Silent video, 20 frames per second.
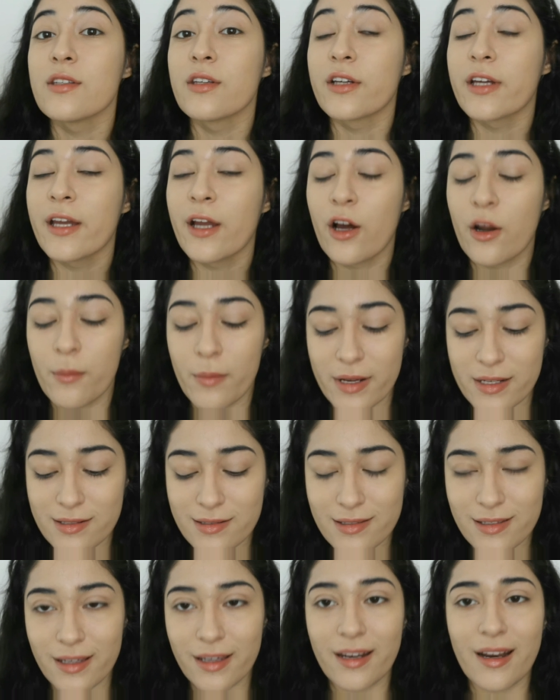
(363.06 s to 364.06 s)
is looking on my
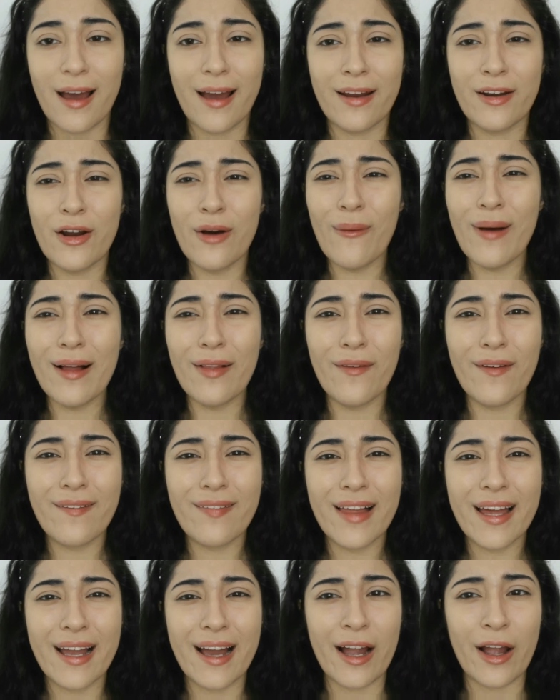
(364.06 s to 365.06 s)
skin. I know I
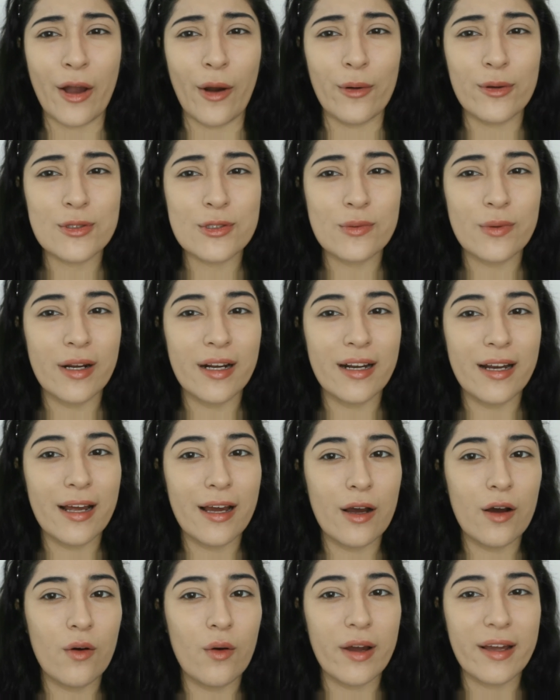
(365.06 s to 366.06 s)
look like a ghost right
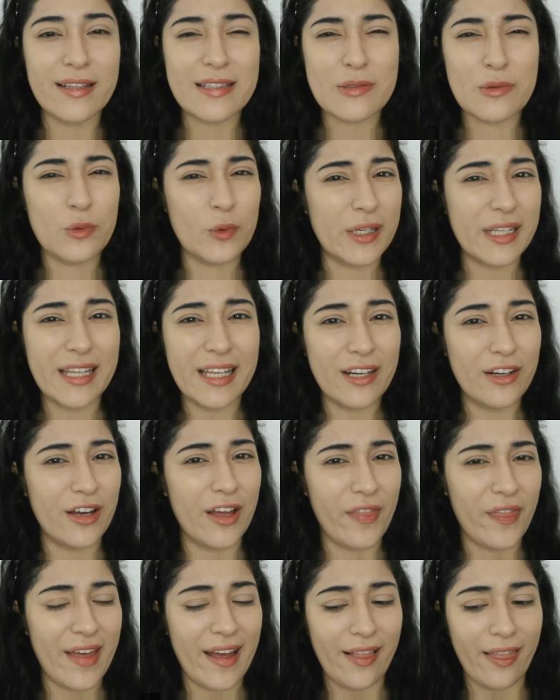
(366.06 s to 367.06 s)
now. It's really
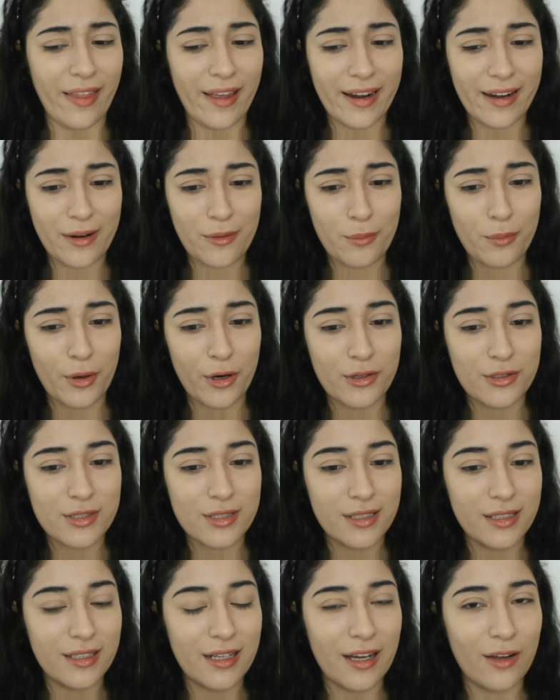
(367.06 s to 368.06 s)
not that light in
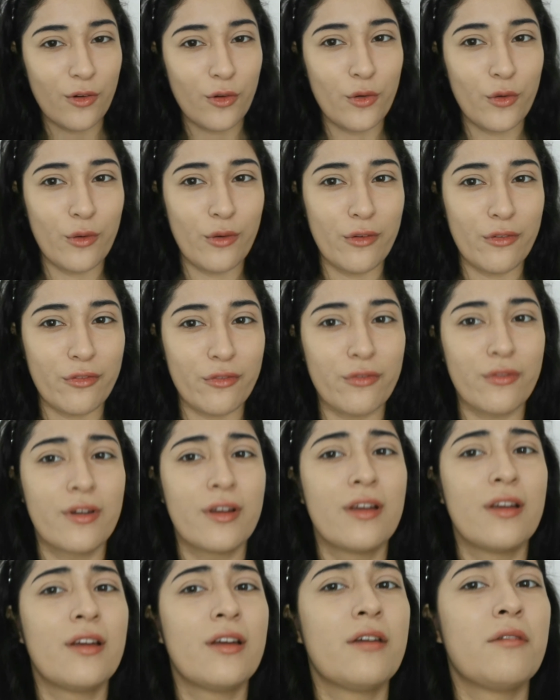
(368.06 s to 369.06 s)
person. I don't know
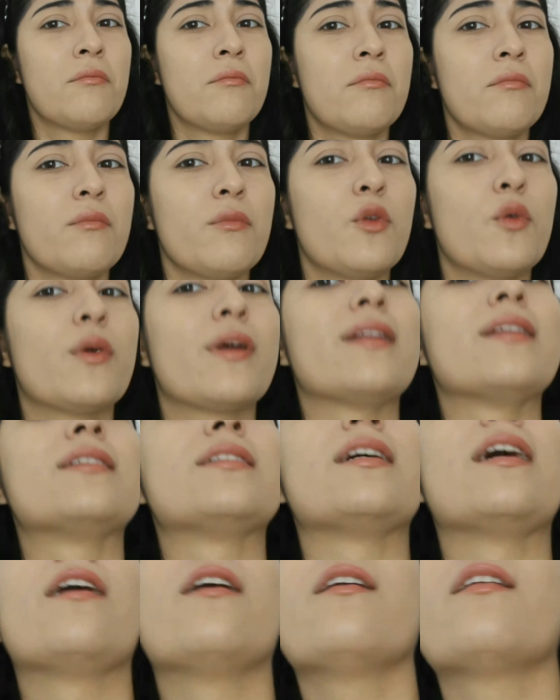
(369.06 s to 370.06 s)
if you can
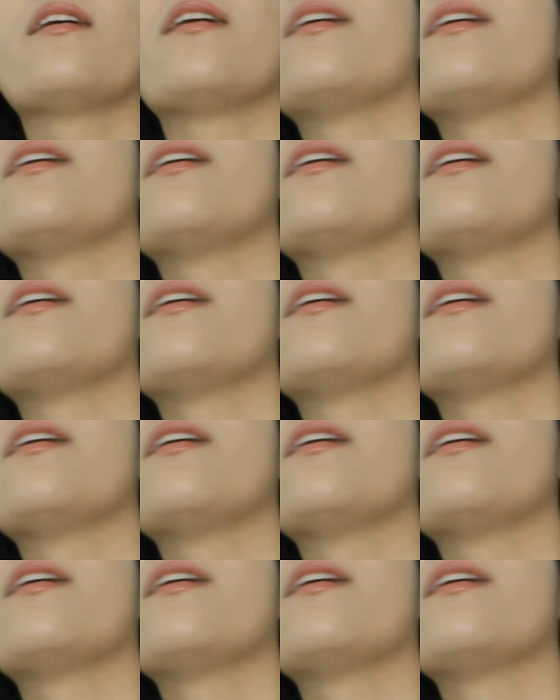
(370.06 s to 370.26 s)
tell